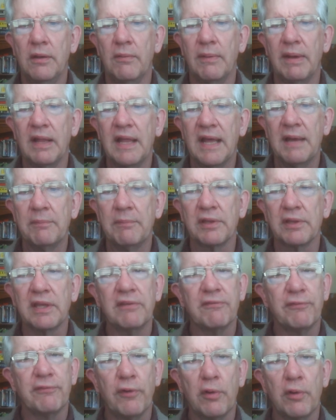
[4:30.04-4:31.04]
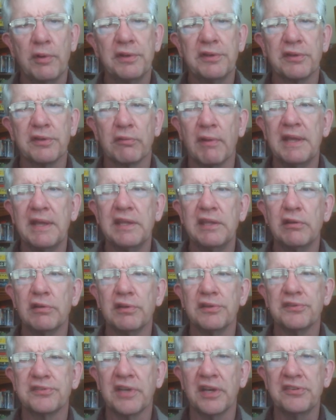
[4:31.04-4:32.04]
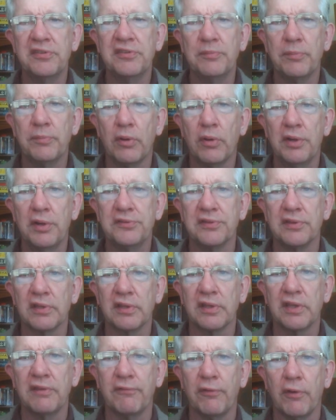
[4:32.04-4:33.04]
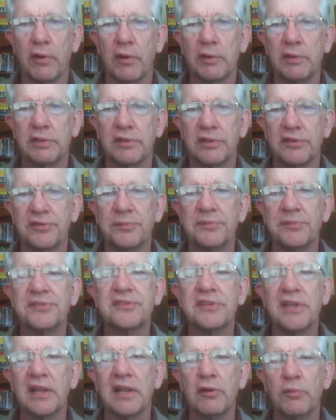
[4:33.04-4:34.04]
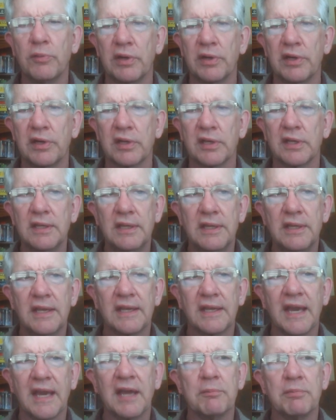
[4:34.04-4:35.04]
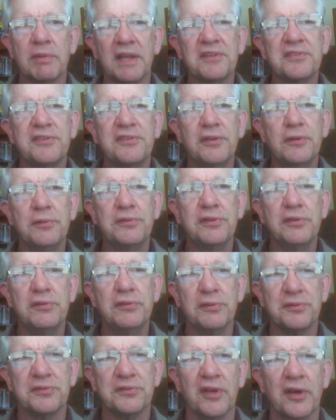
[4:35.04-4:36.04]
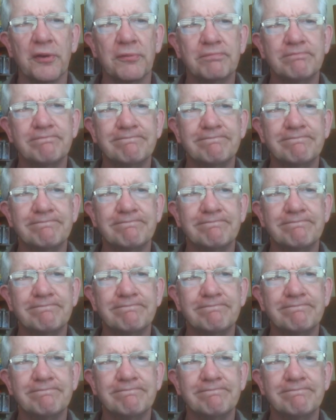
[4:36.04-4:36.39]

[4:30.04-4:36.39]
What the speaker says: Well, I'm looking forward to grading your discussion boards and looking forward to some stellar work. God bless you as you do so.